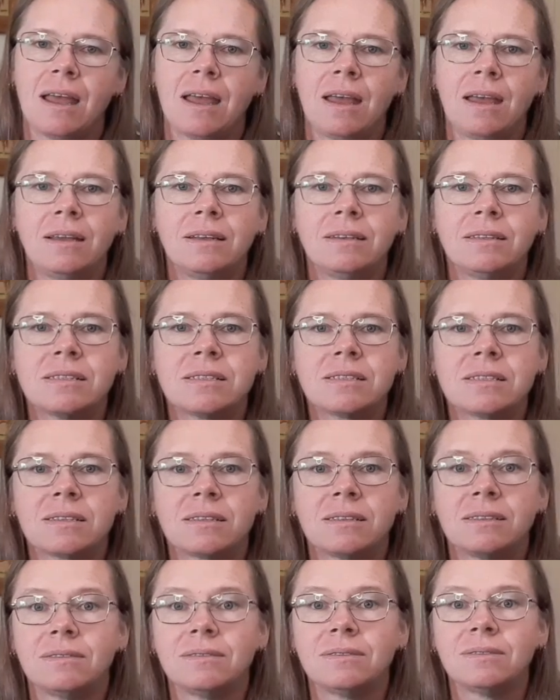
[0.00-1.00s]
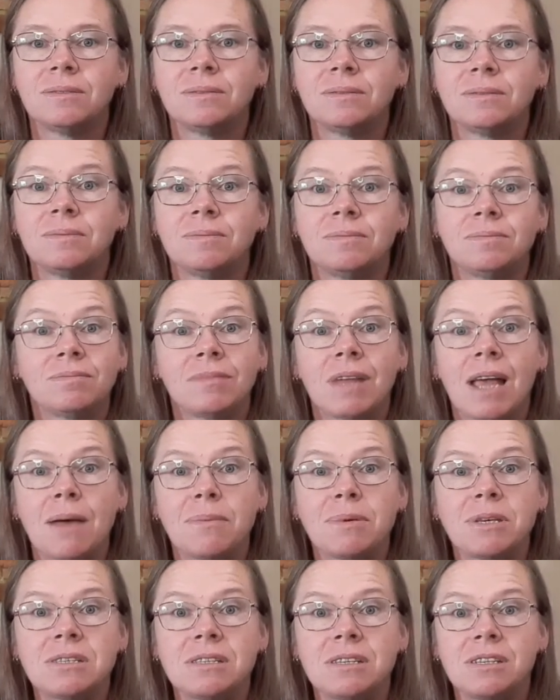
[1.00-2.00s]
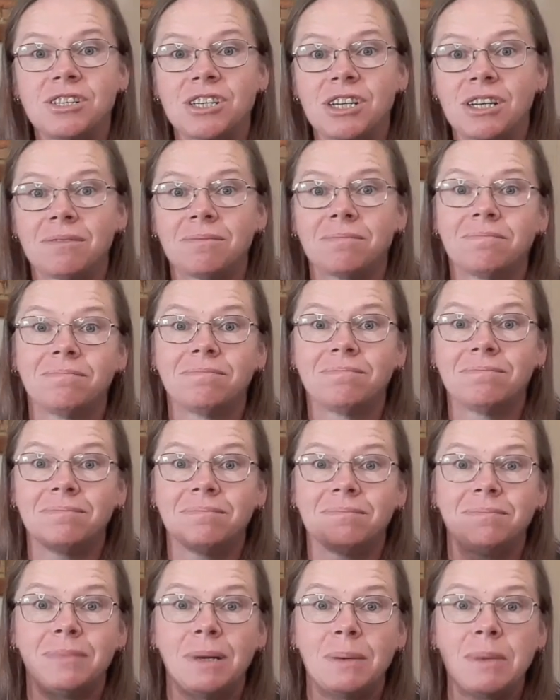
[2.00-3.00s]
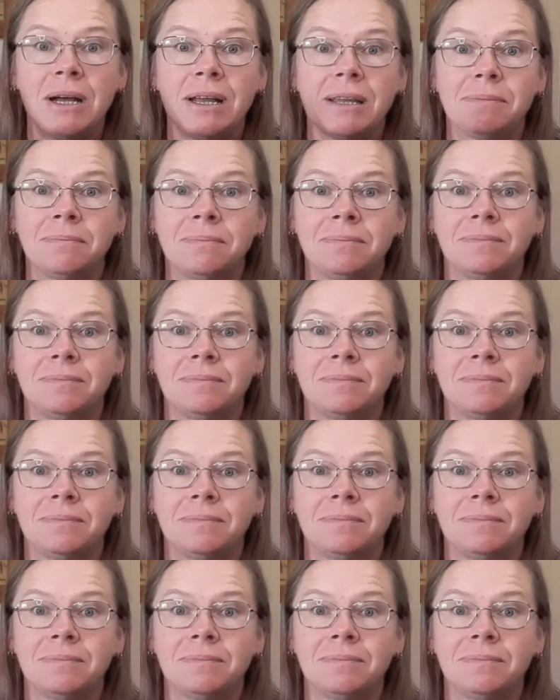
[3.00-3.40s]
and happy stitching. Bye bye.